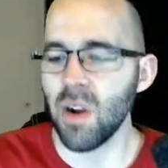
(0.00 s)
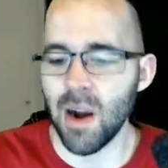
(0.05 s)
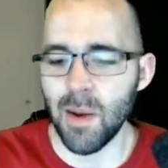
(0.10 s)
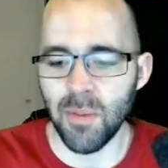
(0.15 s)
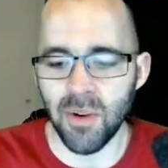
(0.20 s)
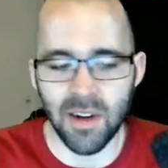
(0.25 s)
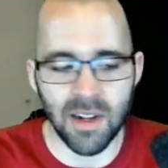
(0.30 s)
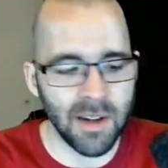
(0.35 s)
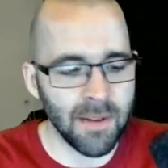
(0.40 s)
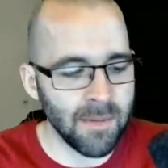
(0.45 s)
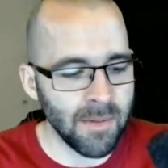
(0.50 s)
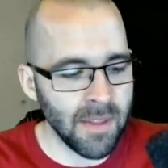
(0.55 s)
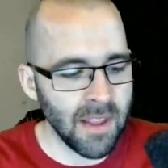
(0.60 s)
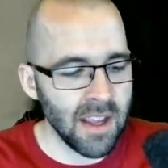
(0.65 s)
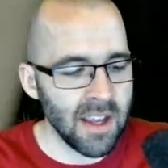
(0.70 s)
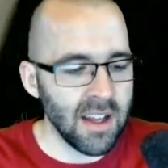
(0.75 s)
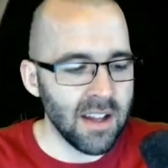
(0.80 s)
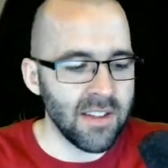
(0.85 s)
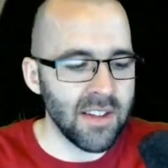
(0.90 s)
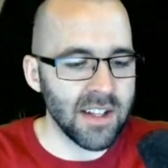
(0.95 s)
property.
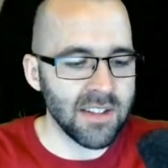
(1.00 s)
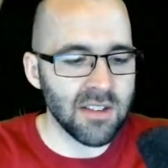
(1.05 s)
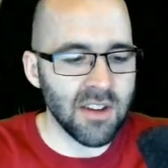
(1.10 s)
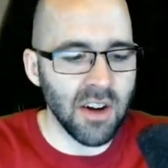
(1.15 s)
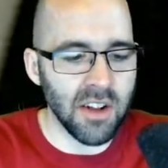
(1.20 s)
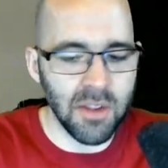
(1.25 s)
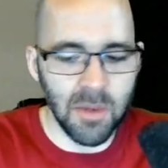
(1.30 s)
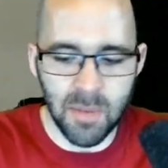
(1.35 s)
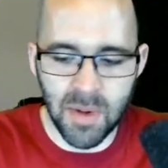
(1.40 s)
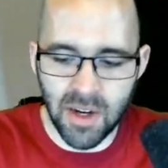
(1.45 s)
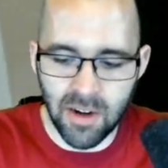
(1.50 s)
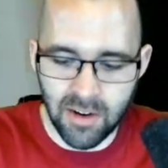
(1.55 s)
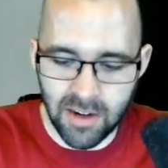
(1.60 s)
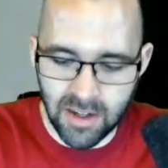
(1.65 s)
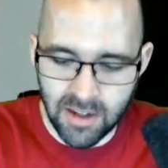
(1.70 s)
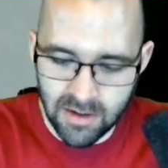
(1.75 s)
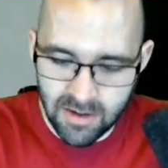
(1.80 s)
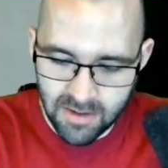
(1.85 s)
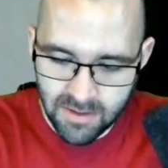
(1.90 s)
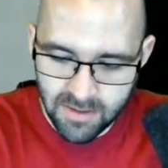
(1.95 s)
That's called the
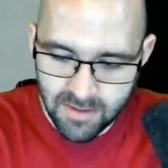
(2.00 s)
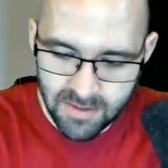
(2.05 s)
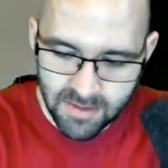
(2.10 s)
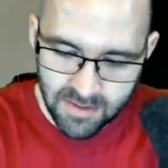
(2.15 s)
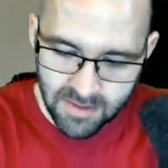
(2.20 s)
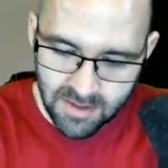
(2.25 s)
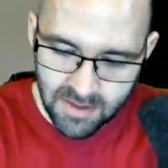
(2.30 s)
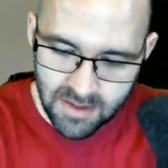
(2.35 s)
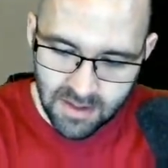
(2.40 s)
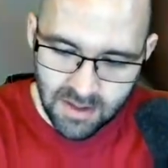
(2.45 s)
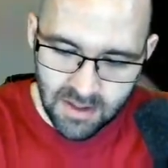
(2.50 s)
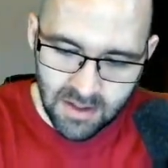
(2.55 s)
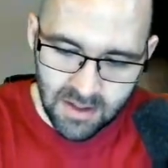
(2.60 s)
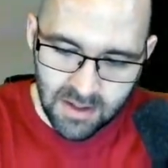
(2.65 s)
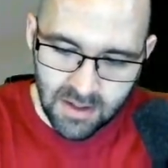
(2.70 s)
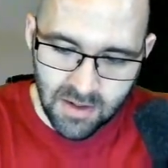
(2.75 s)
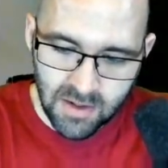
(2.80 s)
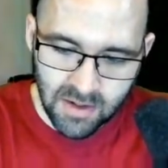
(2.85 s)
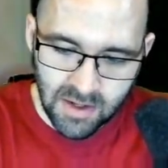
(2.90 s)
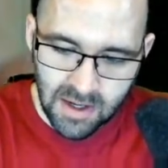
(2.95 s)
period.
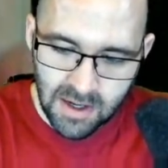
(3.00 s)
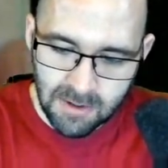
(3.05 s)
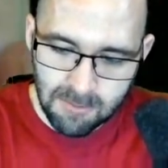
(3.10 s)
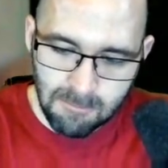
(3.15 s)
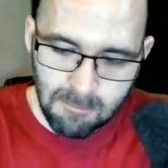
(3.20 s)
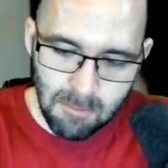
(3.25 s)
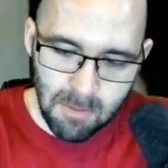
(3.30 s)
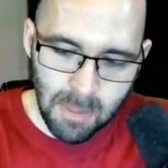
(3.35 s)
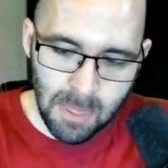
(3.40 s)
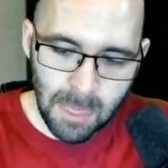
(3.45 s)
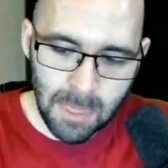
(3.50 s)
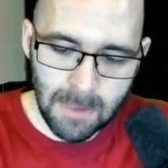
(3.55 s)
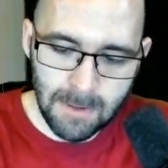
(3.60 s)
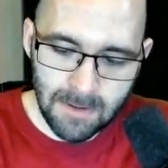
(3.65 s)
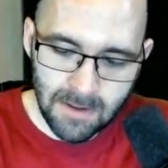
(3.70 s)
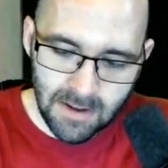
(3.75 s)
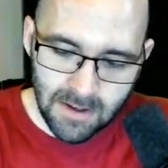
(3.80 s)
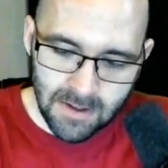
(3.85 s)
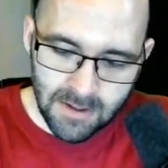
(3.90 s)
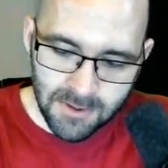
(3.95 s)
Okay?
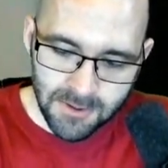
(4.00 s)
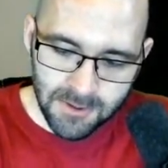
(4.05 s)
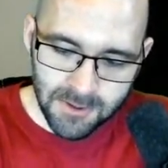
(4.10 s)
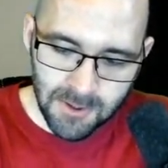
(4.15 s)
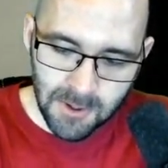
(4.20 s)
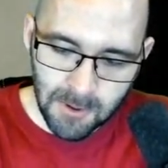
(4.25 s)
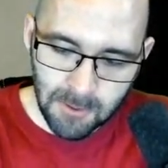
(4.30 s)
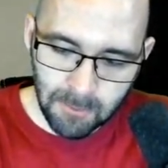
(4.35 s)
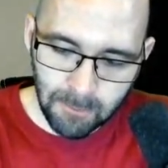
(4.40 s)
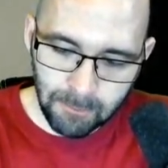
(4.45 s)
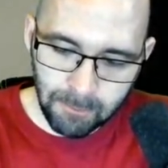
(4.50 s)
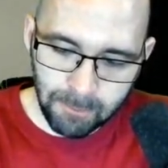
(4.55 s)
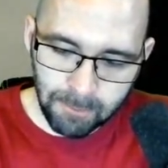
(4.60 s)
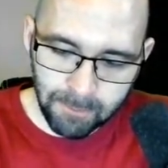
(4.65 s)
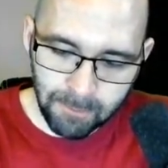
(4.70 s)
So,